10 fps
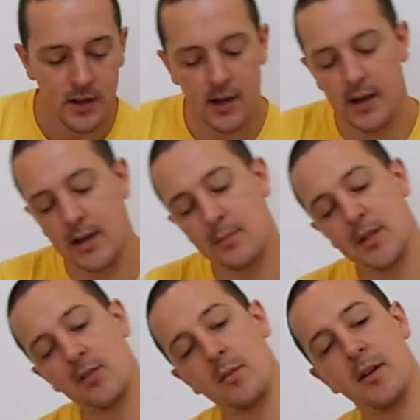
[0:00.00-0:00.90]
It
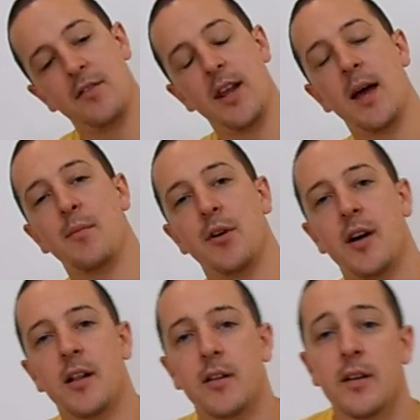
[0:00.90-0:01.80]
comes out in a bit of an
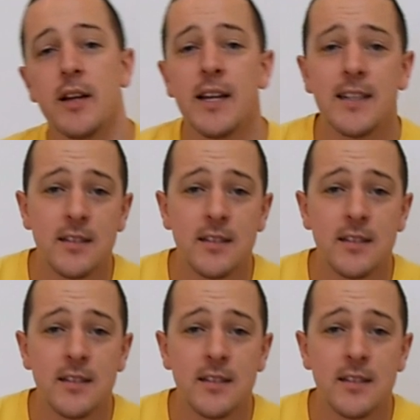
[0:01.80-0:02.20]
amber color.